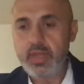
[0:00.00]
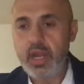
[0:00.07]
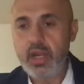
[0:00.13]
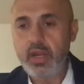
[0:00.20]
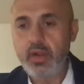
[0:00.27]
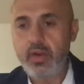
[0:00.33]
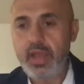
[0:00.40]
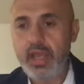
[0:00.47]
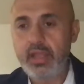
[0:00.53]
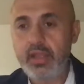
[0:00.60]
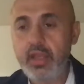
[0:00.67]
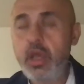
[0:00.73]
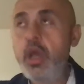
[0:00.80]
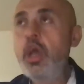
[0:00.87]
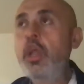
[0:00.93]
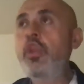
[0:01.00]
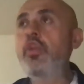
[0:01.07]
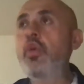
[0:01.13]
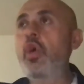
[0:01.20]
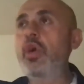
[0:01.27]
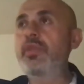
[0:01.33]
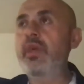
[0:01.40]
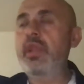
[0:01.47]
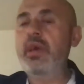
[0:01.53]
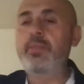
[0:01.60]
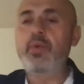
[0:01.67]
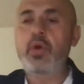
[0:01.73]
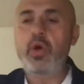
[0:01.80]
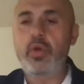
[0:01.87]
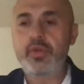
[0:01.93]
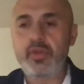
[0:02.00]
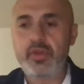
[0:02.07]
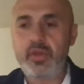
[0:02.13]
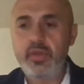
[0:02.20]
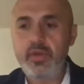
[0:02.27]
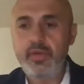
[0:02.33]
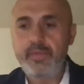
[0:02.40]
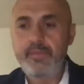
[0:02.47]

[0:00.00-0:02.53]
are correct, nor the liberals.